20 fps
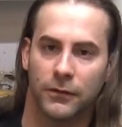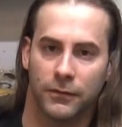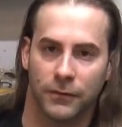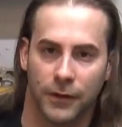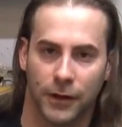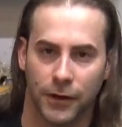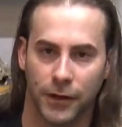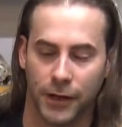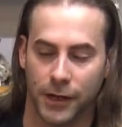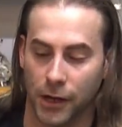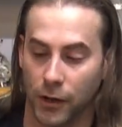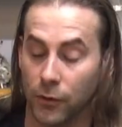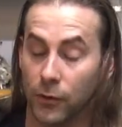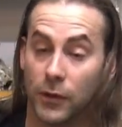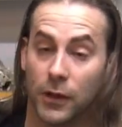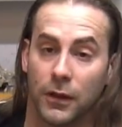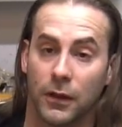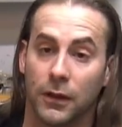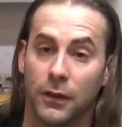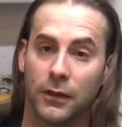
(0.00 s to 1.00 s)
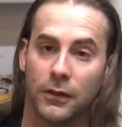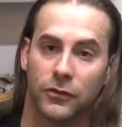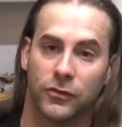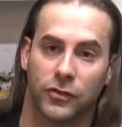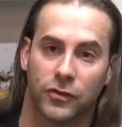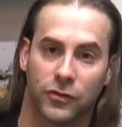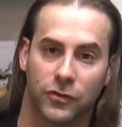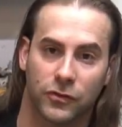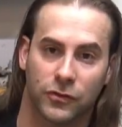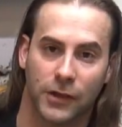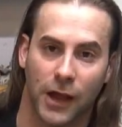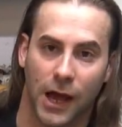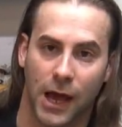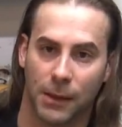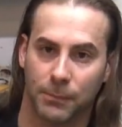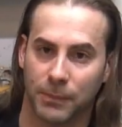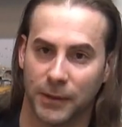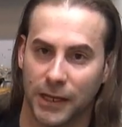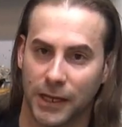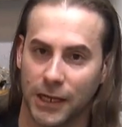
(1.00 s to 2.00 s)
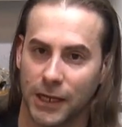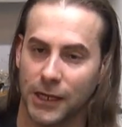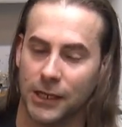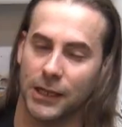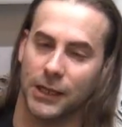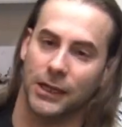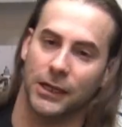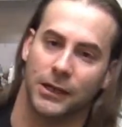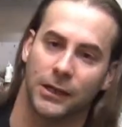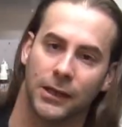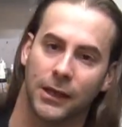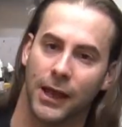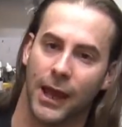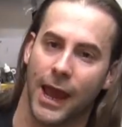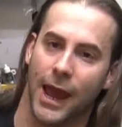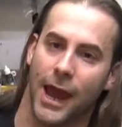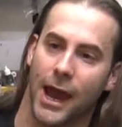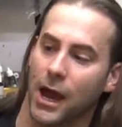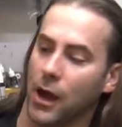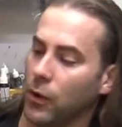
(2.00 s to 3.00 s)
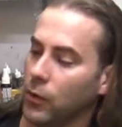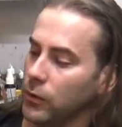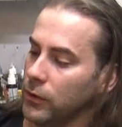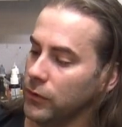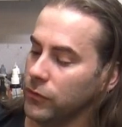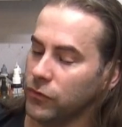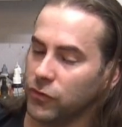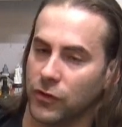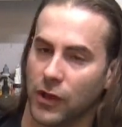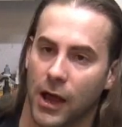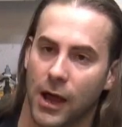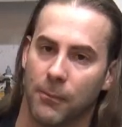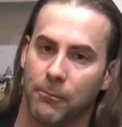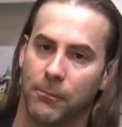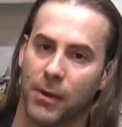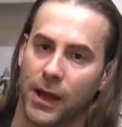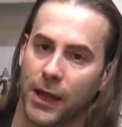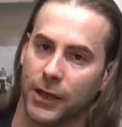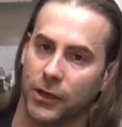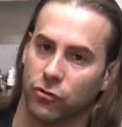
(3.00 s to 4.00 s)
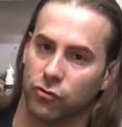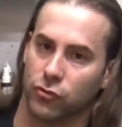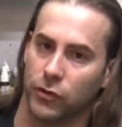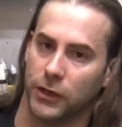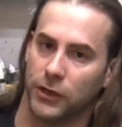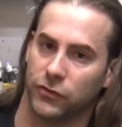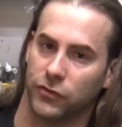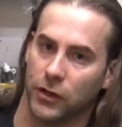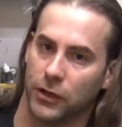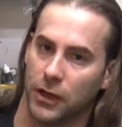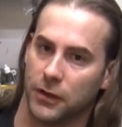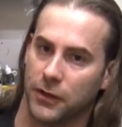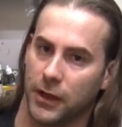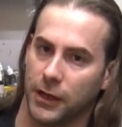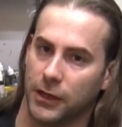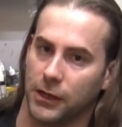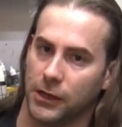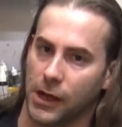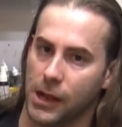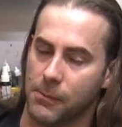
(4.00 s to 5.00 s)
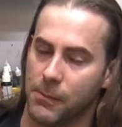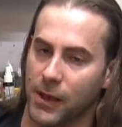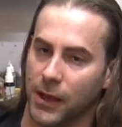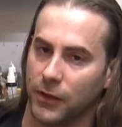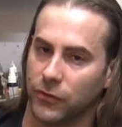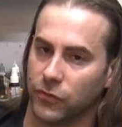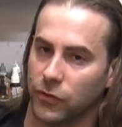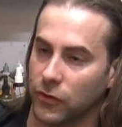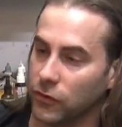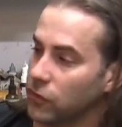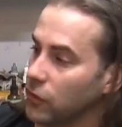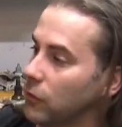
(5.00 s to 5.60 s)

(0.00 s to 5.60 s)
There you go. Stop eating out and stop buying drinks on a day-to-day basis,